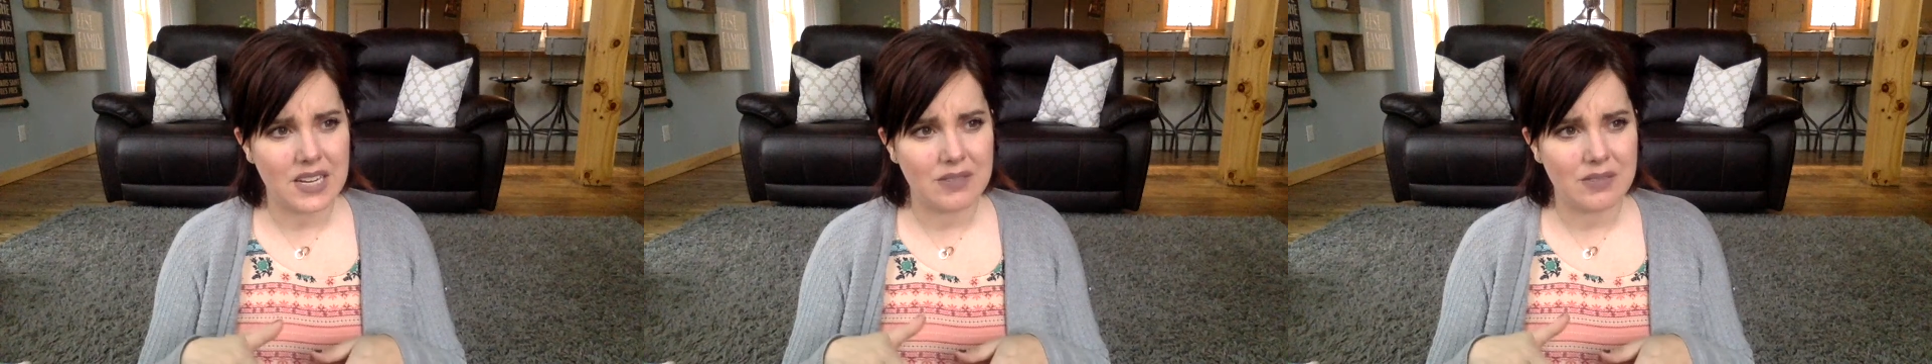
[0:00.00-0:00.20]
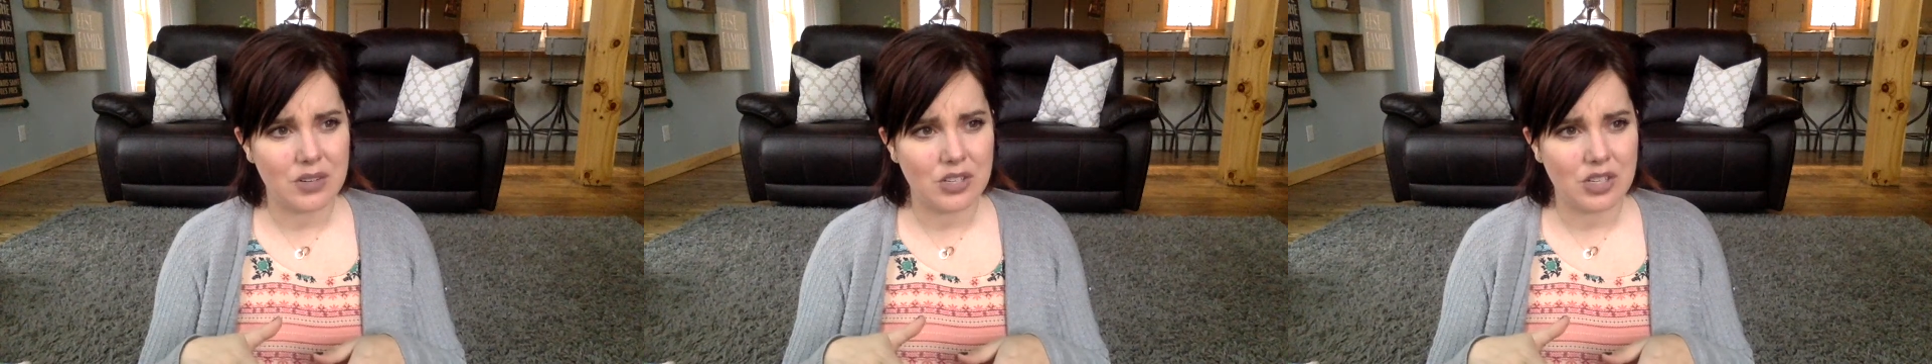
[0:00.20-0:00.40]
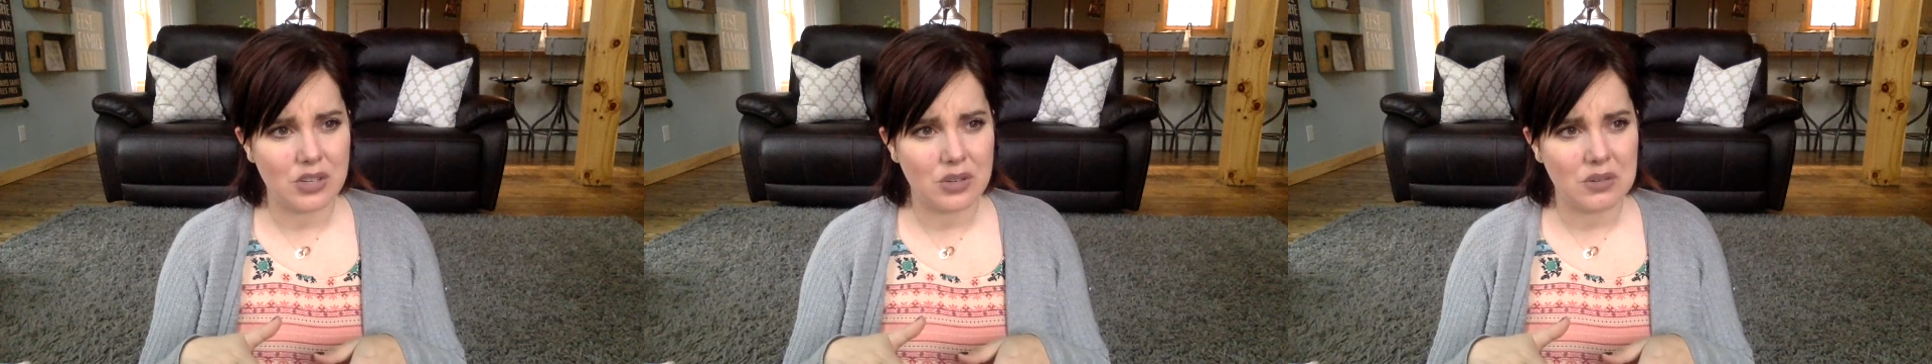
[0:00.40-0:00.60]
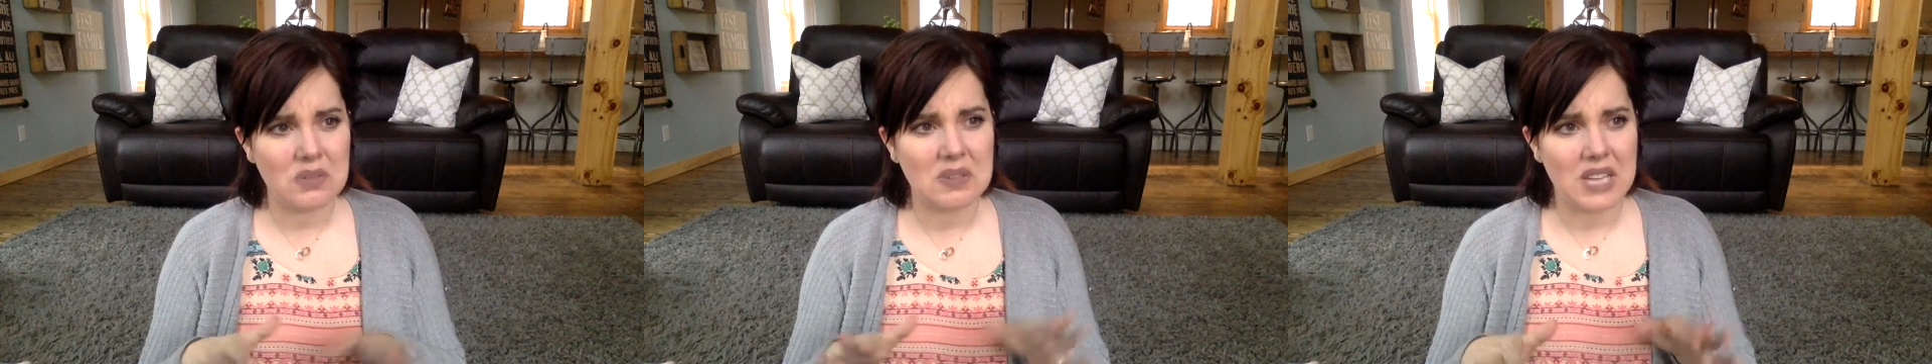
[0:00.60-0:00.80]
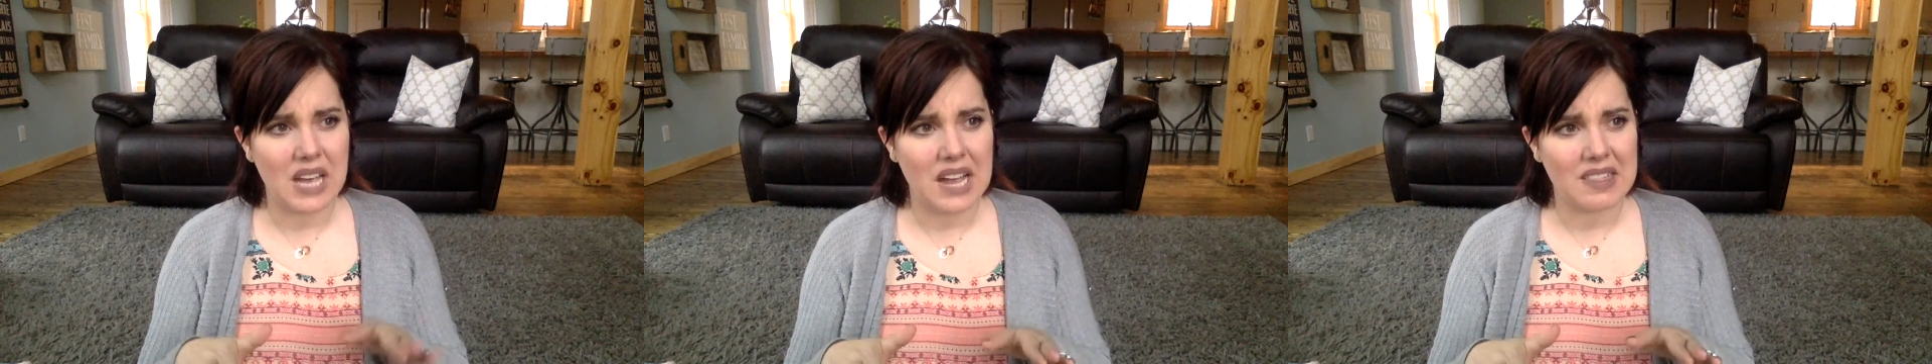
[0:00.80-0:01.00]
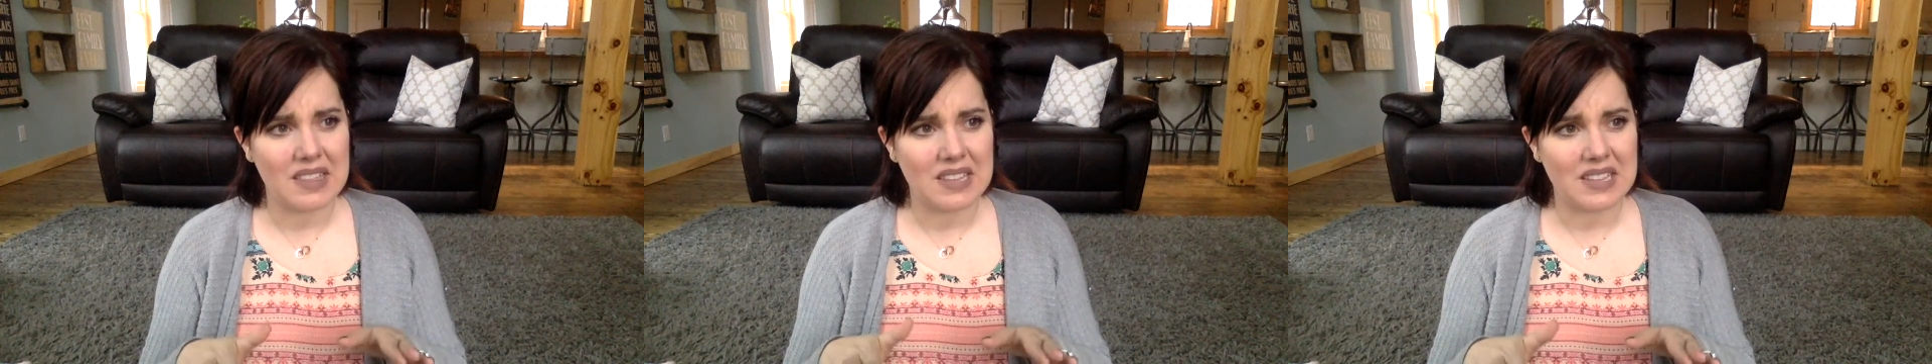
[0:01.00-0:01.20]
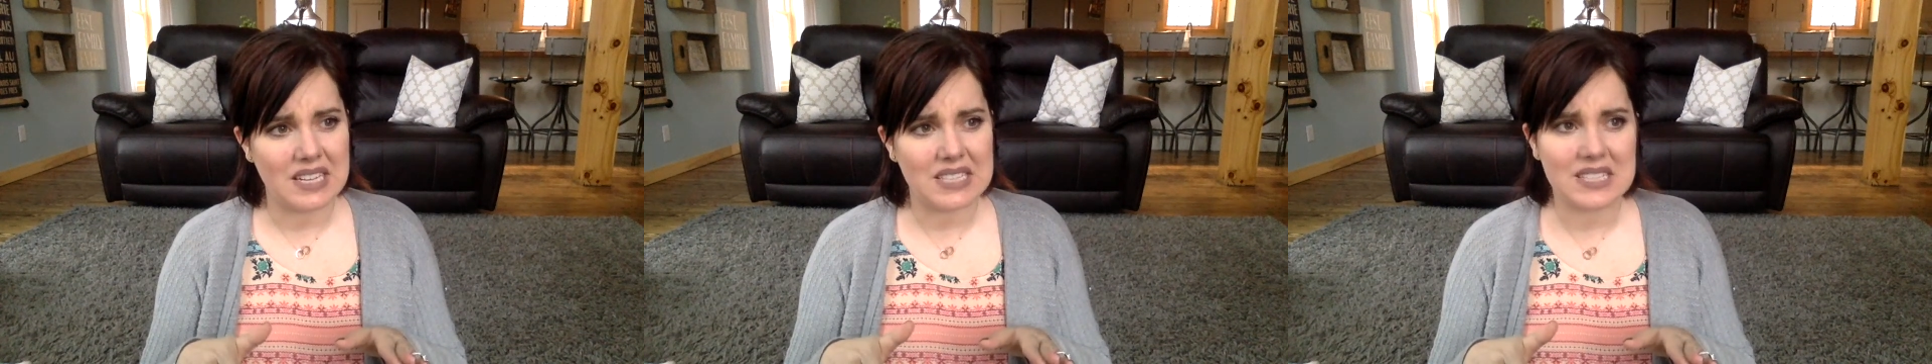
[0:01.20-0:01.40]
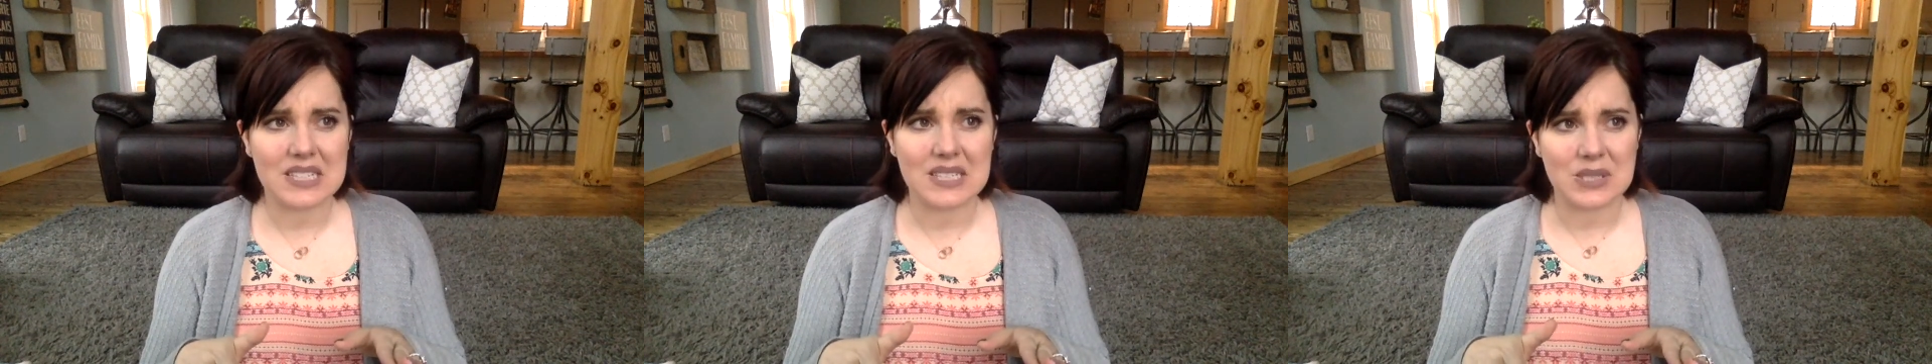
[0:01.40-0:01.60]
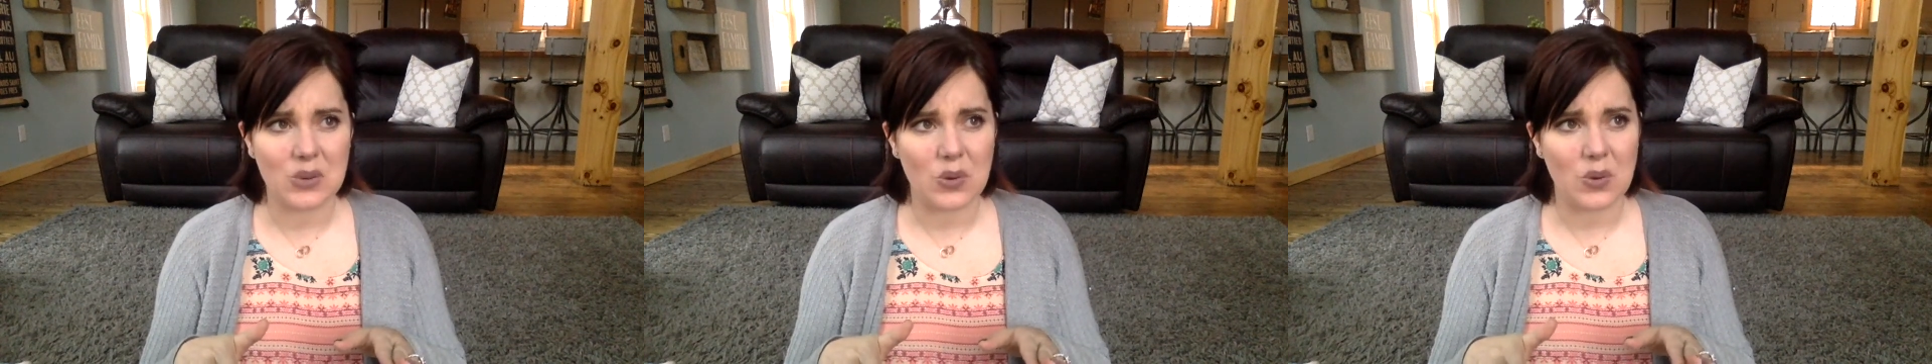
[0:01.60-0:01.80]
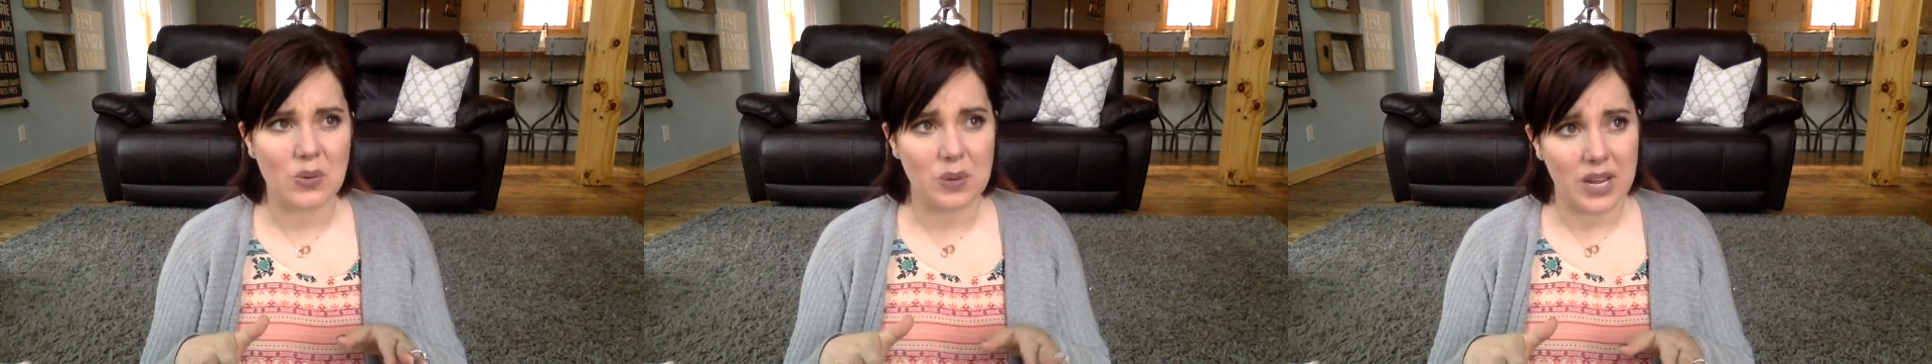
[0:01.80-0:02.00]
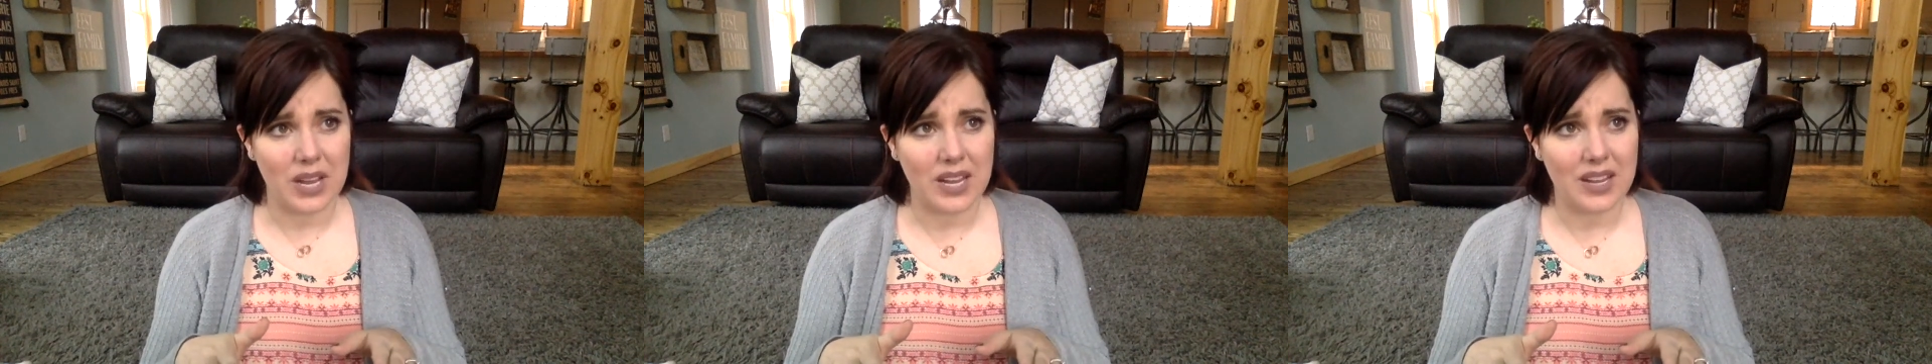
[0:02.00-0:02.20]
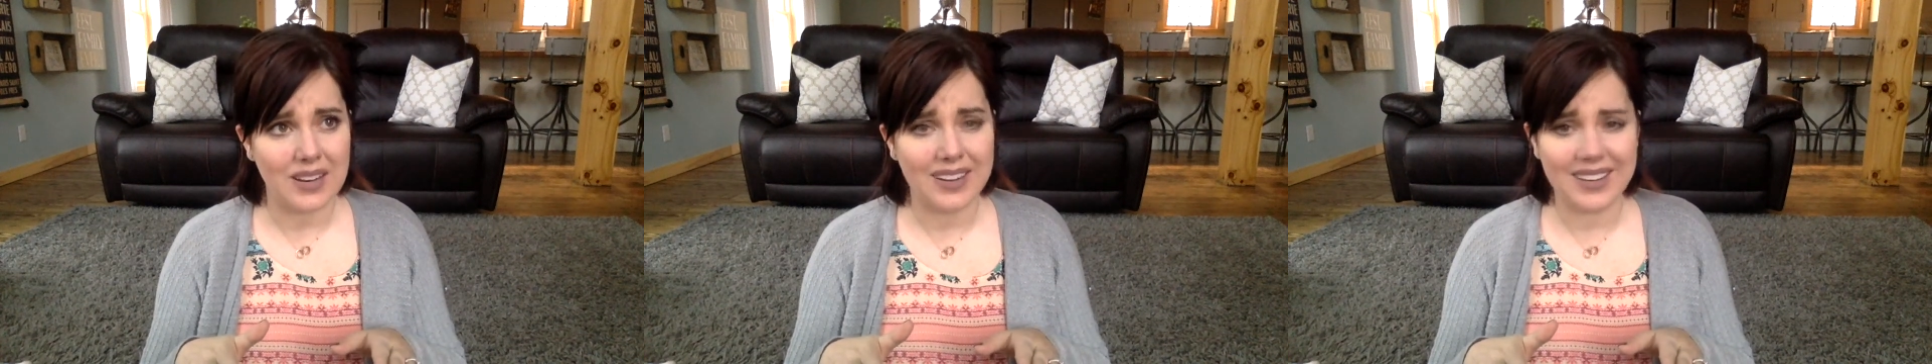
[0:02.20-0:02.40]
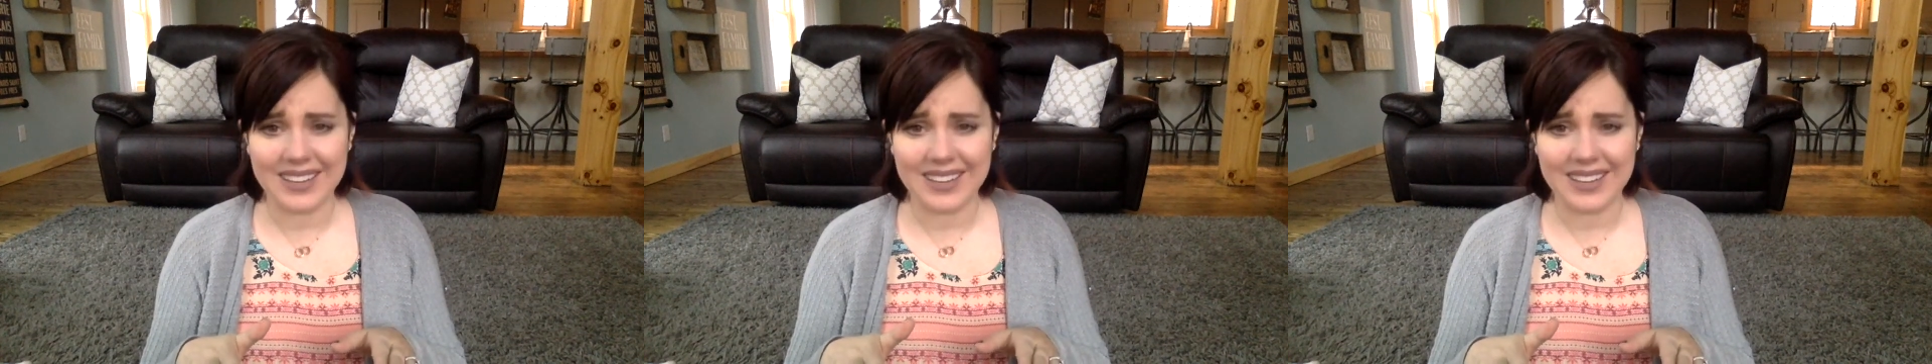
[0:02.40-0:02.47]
of your shoe? Yeah, I think that's the sole, right?